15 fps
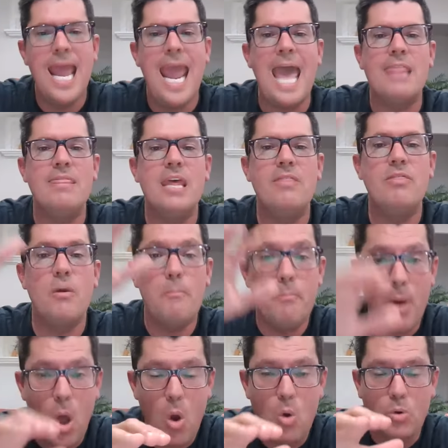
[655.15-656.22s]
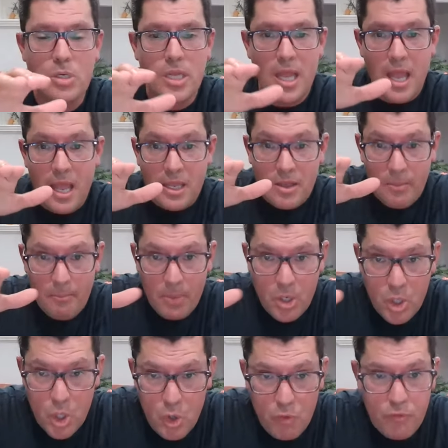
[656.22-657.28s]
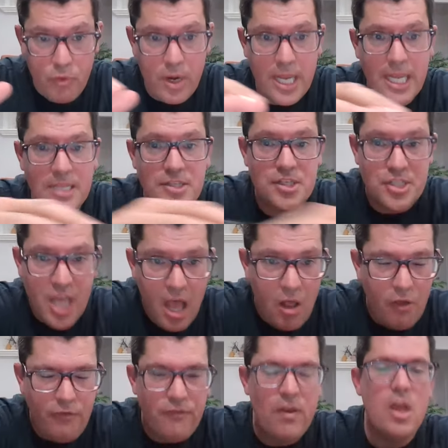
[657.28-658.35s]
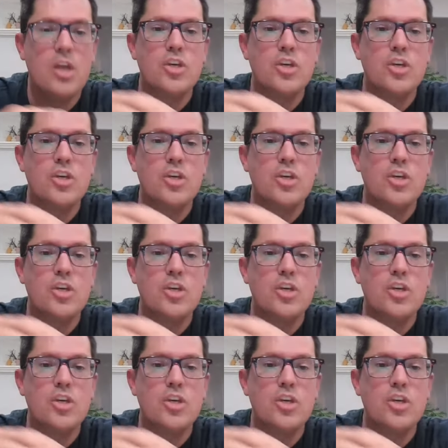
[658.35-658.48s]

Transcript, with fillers: and then the boat maneuvering itself